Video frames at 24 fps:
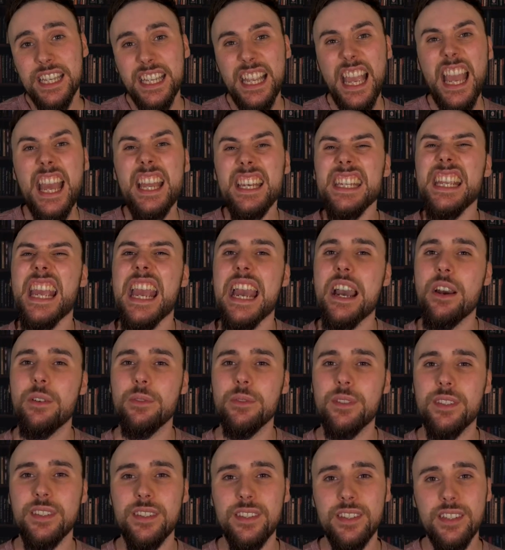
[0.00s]
Candy
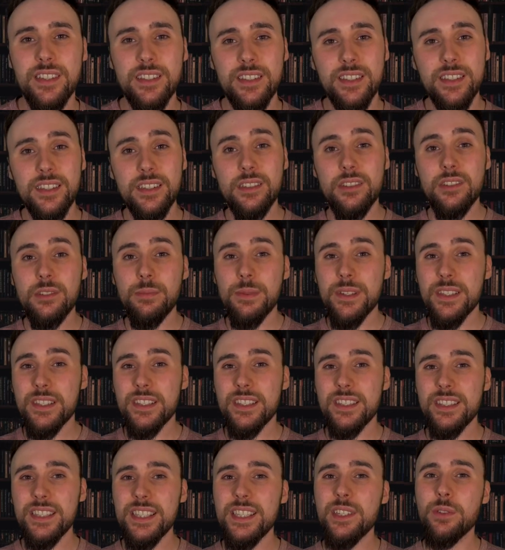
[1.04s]
House is considered to be a
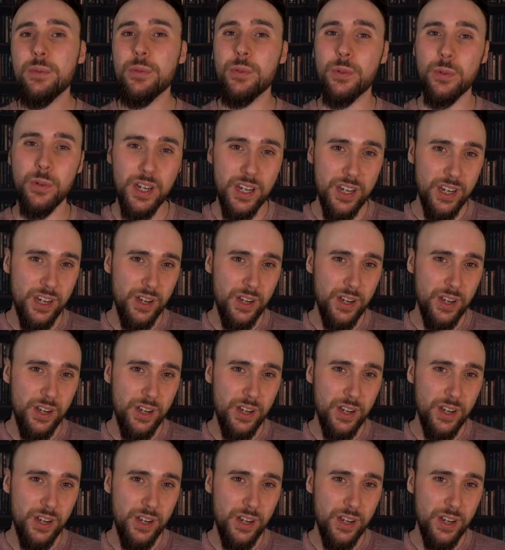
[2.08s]
sequel,